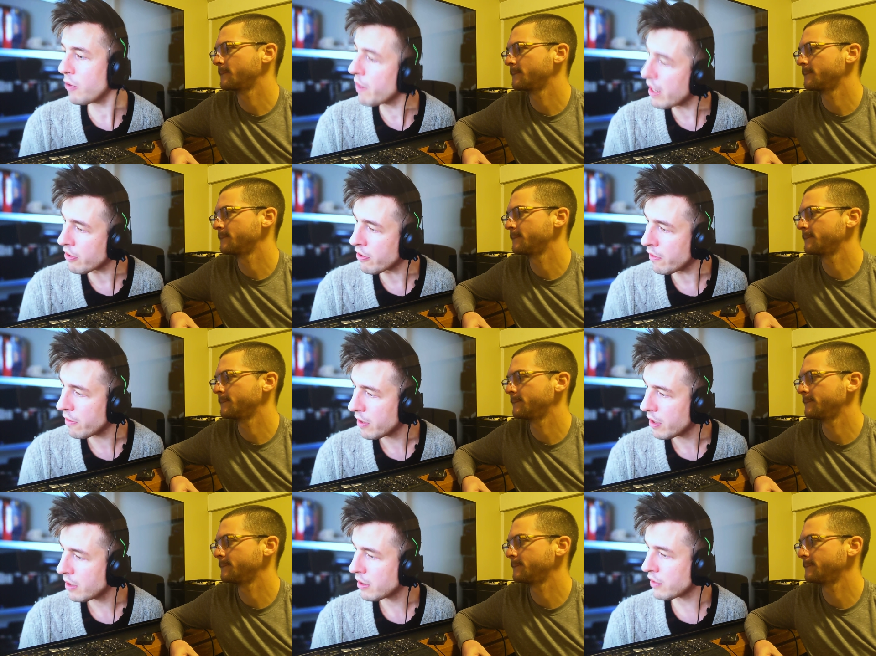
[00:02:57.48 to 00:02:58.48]
Speaker 1: bit
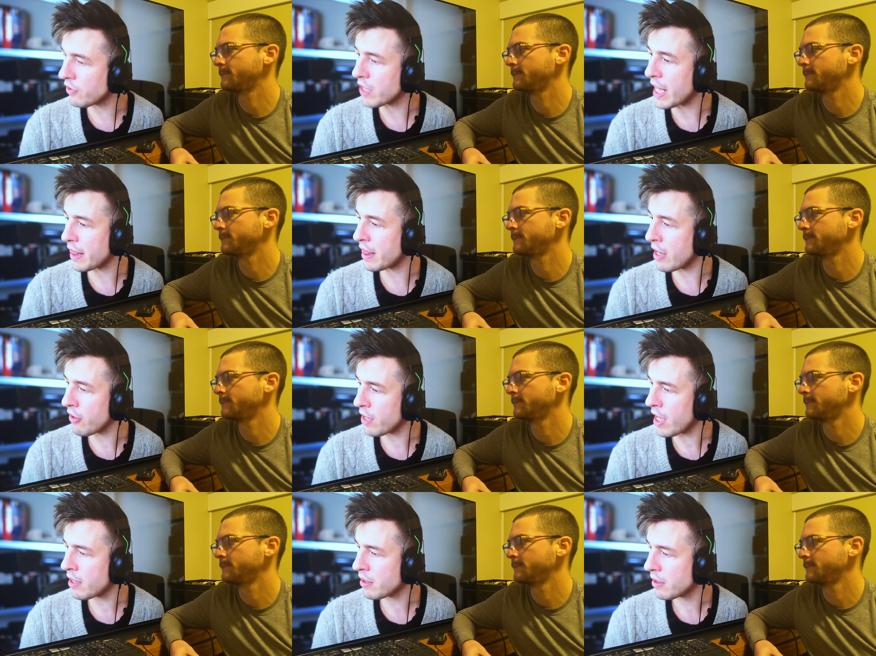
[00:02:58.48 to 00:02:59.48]
theoretical because they're not
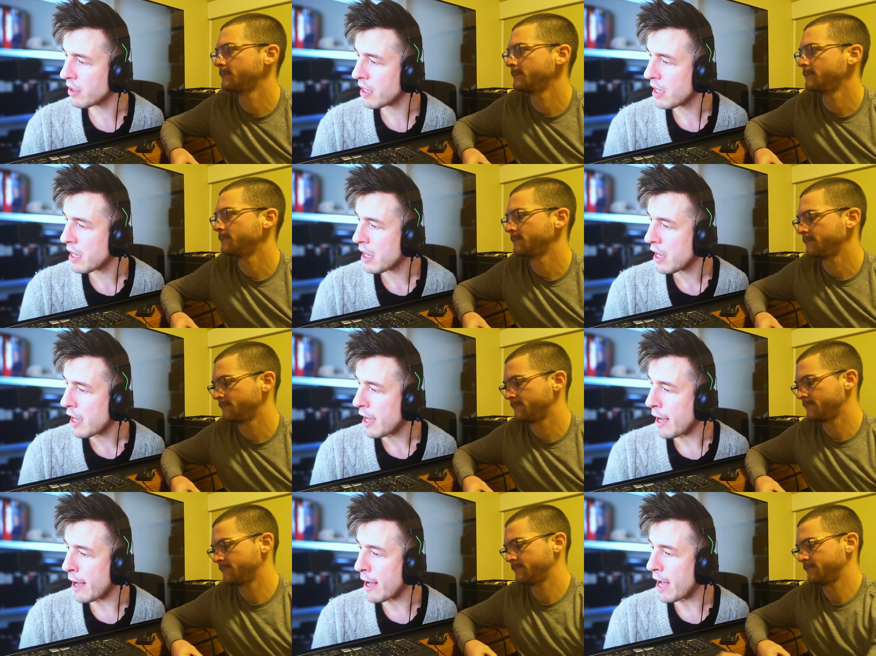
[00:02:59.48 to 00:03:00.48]
there yet.
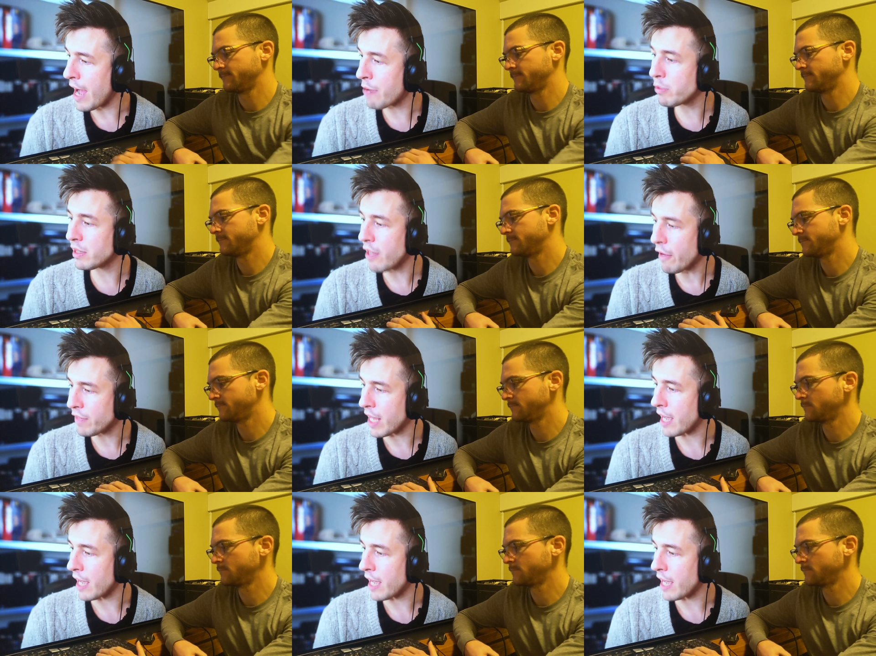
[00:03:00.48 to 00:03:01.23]
Uh, I would